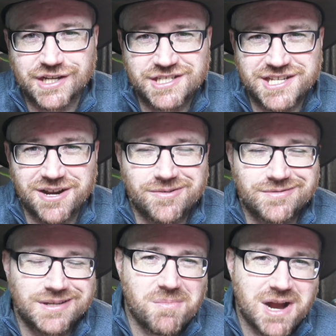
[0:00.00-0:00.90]
So
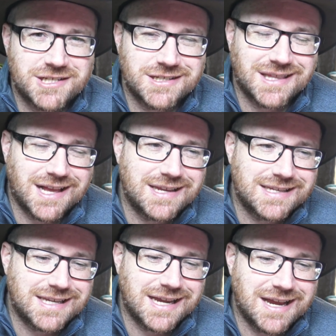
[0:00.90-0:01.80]
you imagine
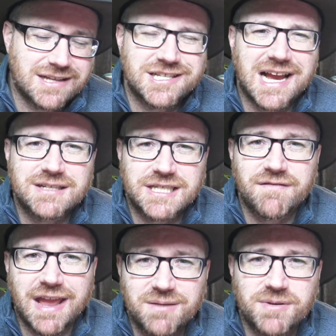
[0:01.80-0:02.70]
like a Saudi
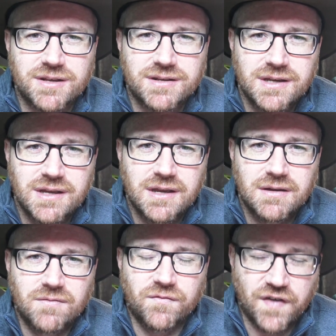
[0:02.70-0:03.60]
Arabian
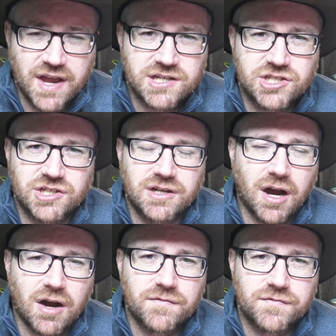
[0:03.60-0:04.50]
version
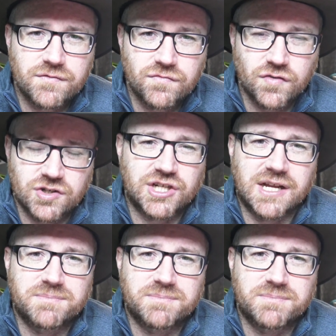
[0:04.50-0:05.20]
of Russia.